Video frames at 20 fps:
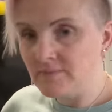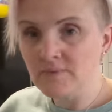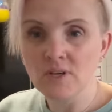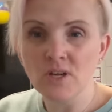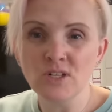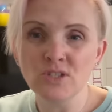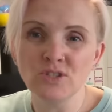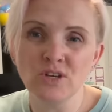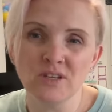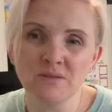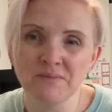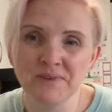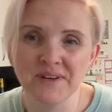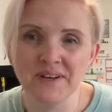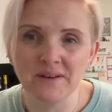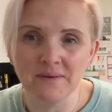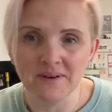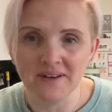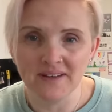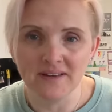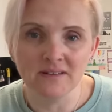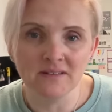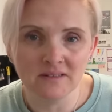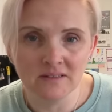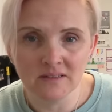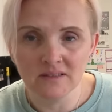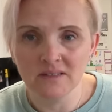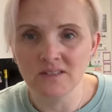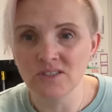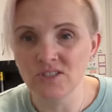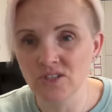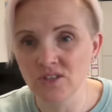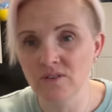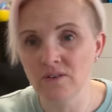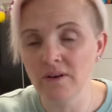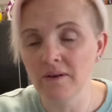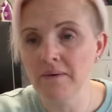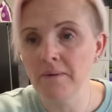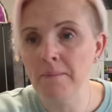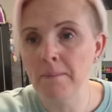I'll try them on anyway and show
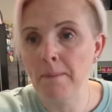you.